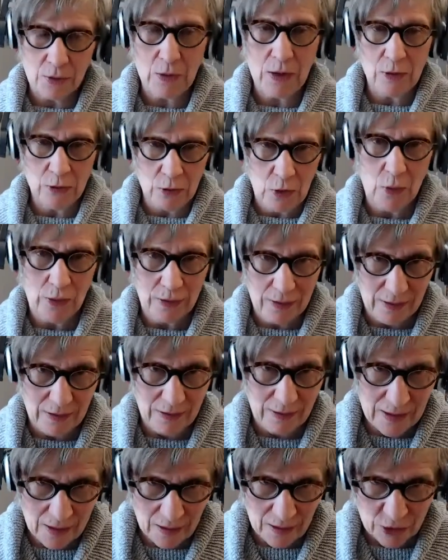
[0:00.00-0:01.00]
well known
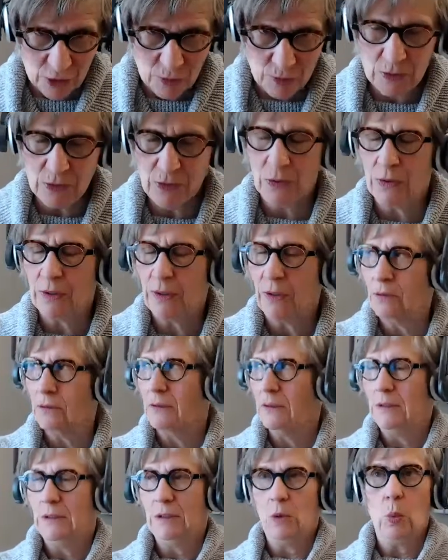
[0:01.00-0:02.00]
in the entrepreneurial